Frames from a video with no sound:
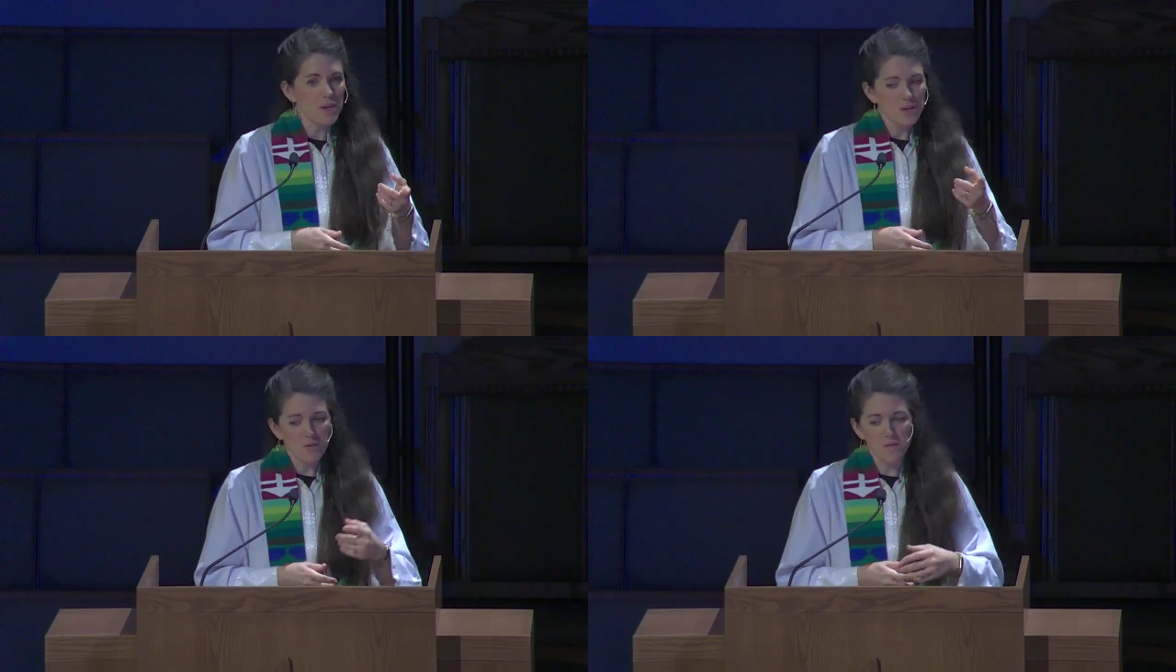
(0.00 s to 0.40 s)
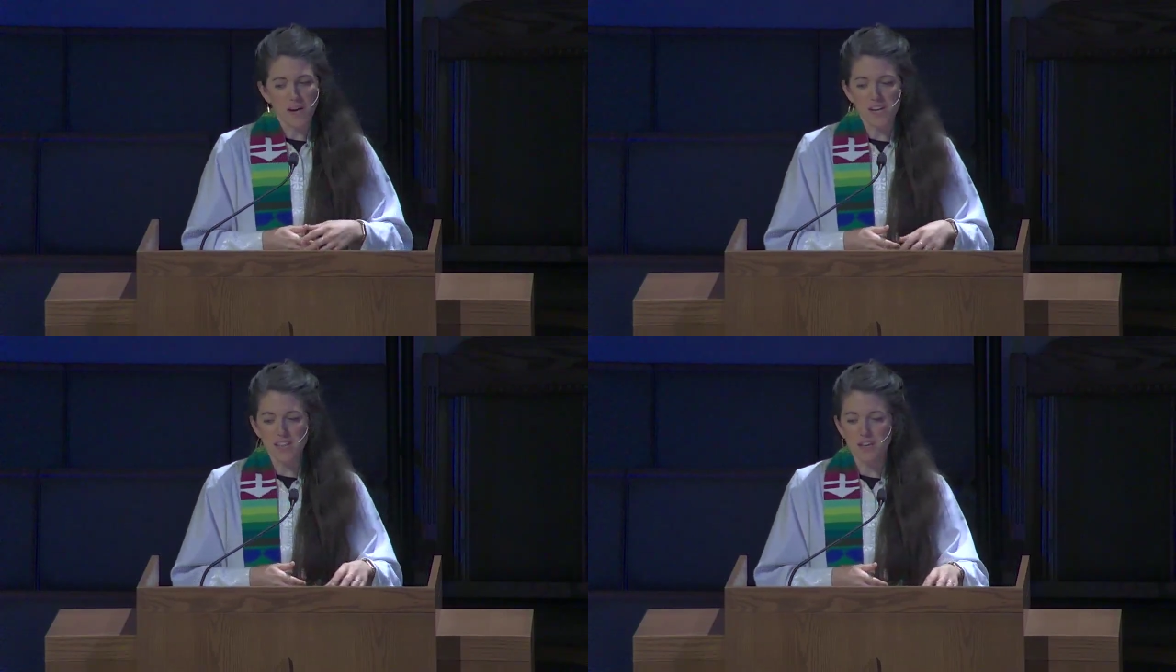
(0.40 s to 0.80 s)
You've
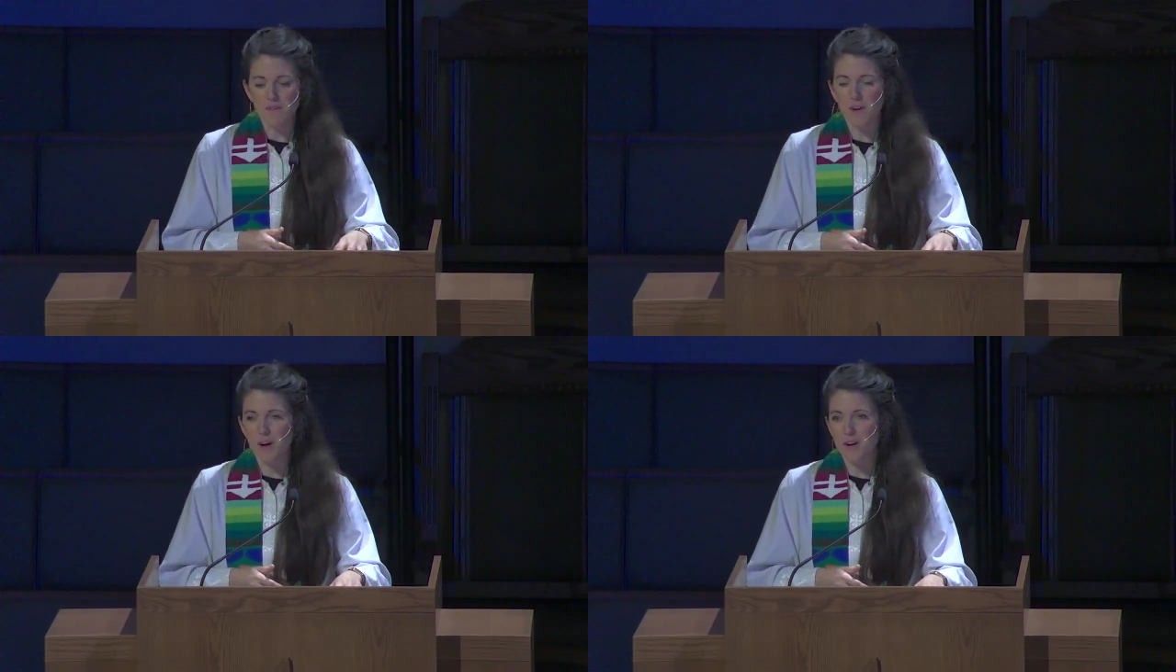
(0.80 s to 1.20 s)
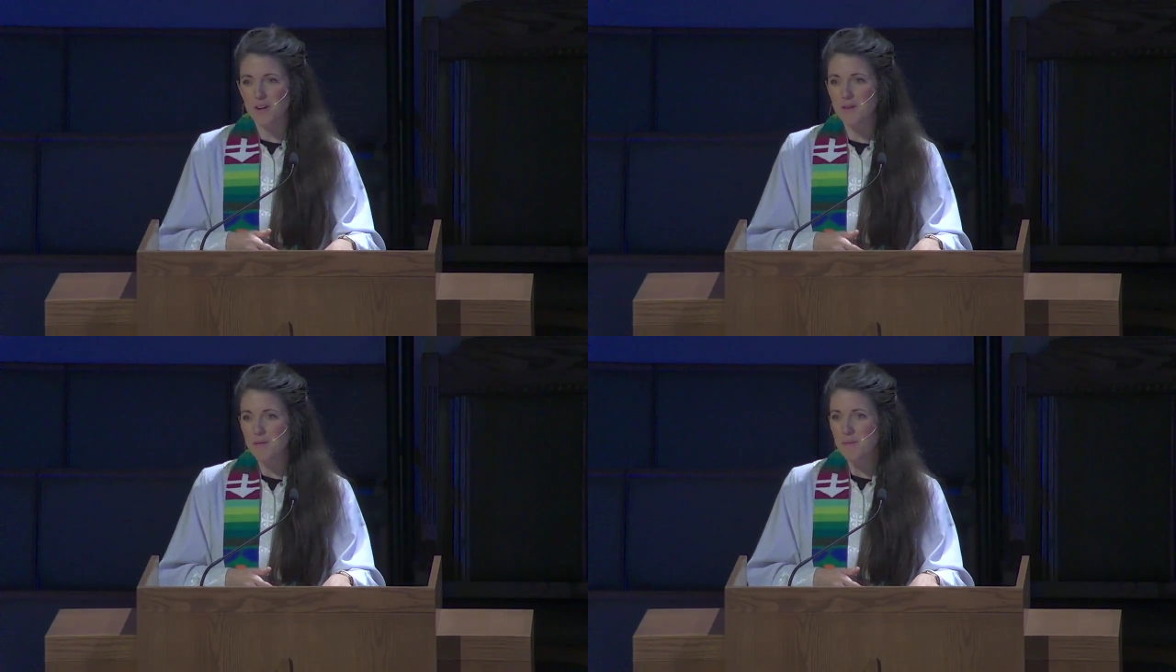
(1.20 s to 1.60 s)
got a leaf
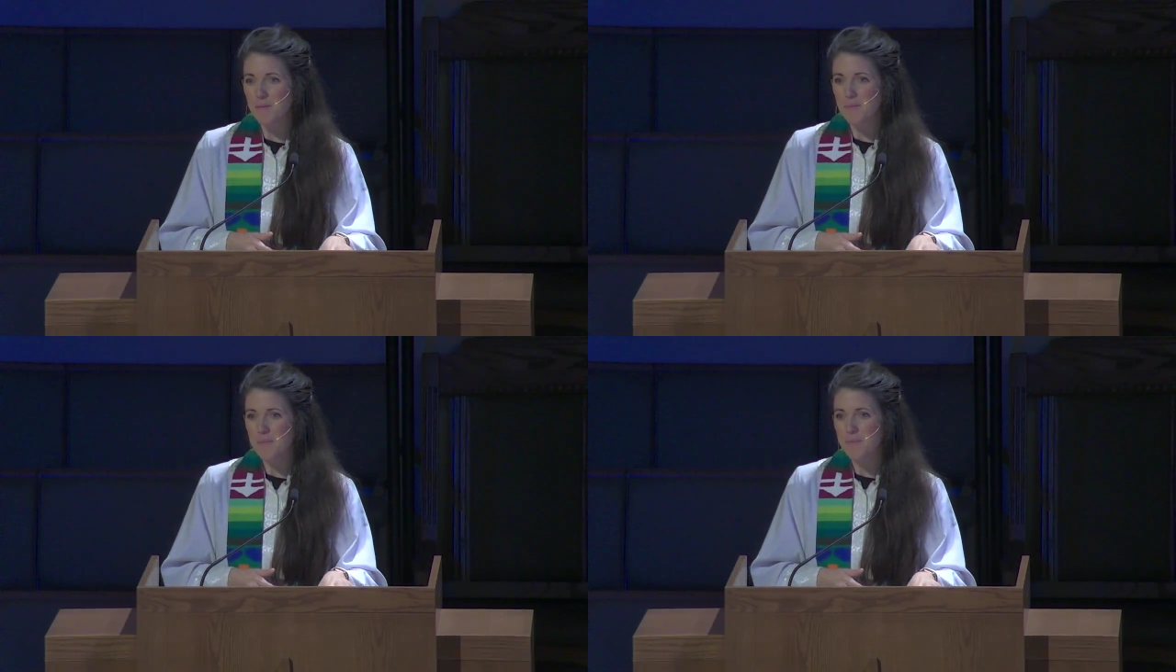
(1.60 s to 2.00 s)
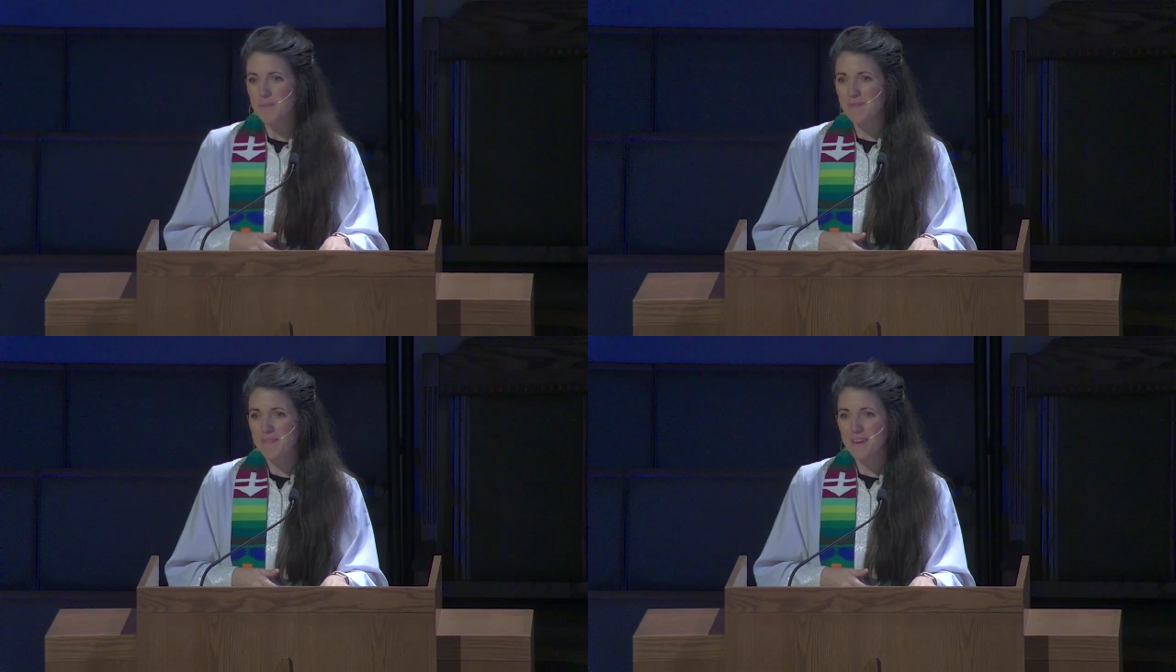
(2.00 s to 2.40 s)
card.
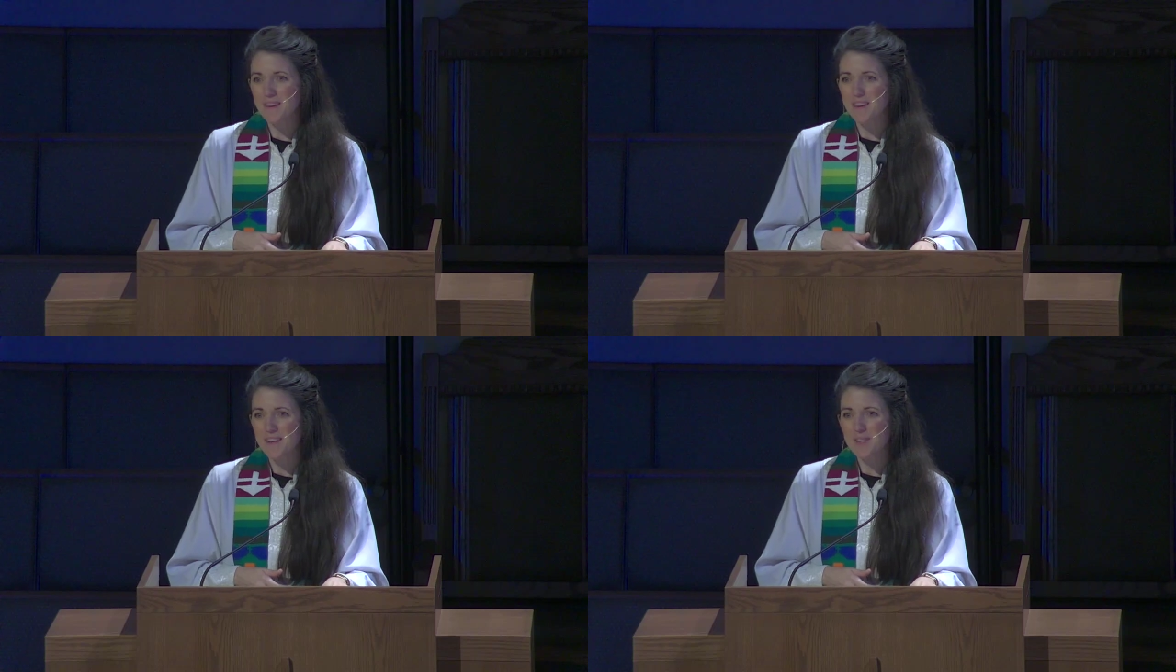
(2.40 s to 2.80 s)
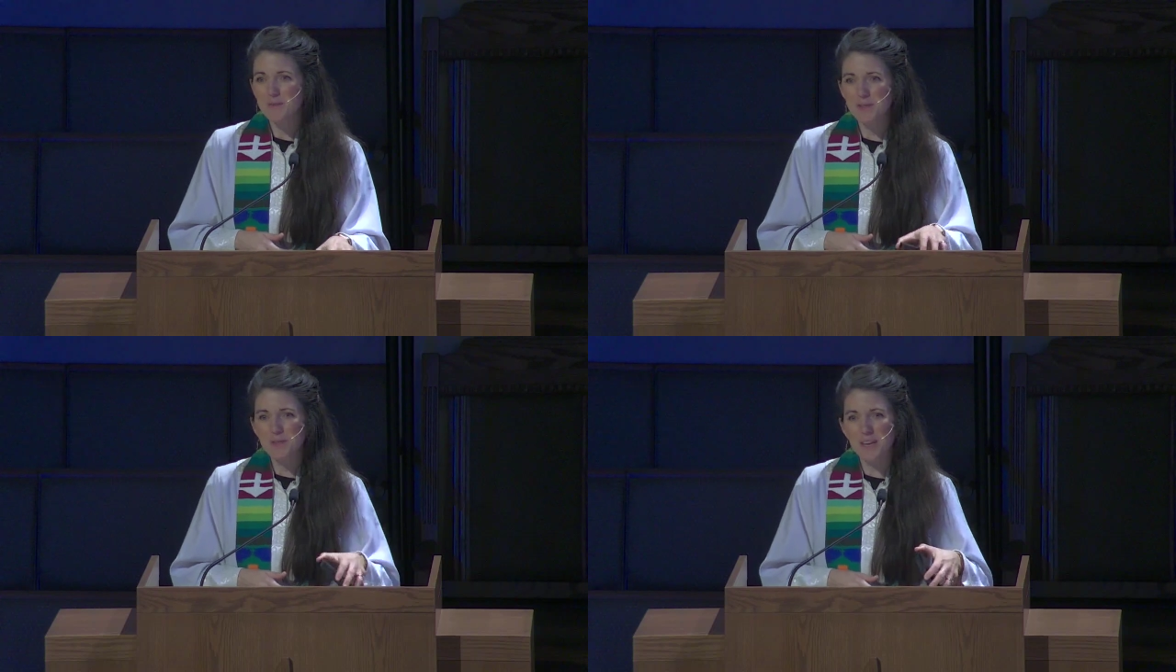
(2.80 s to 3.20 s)
So
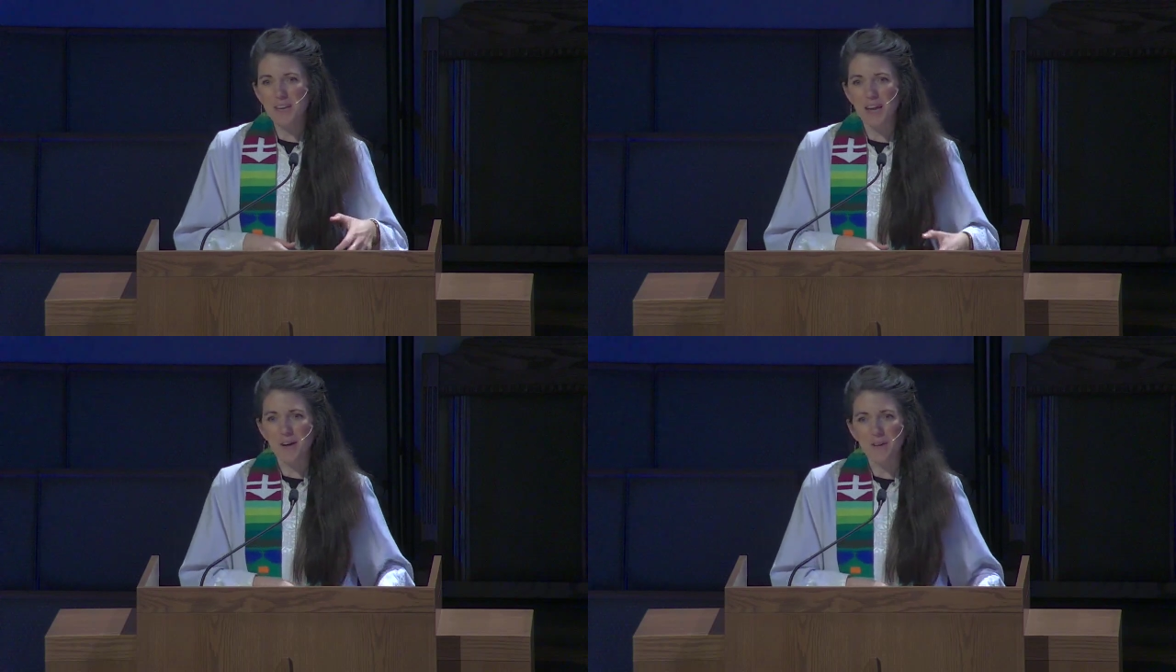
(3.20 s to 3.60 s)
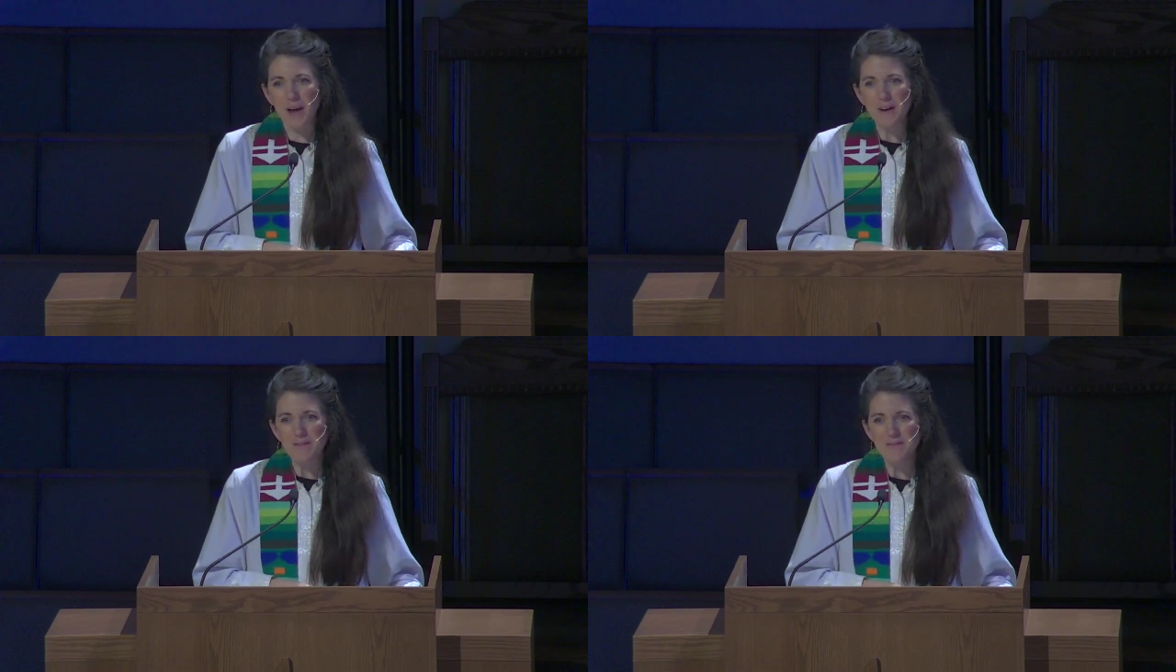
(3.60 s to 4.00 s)
would you take it out
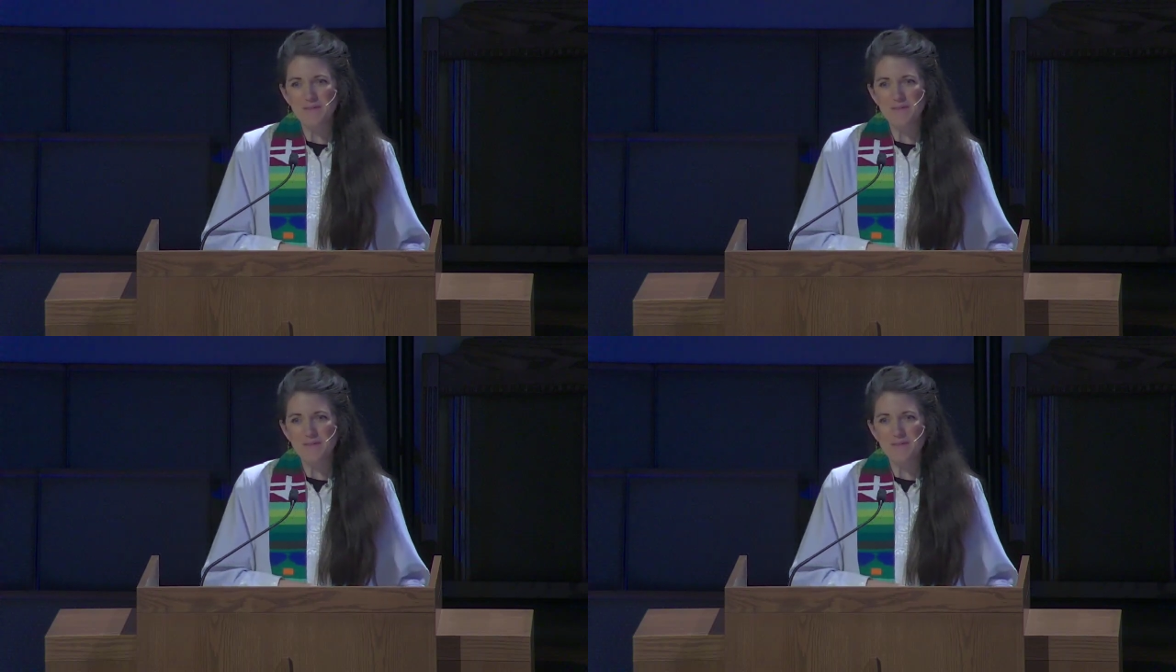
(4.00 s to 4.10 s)
now?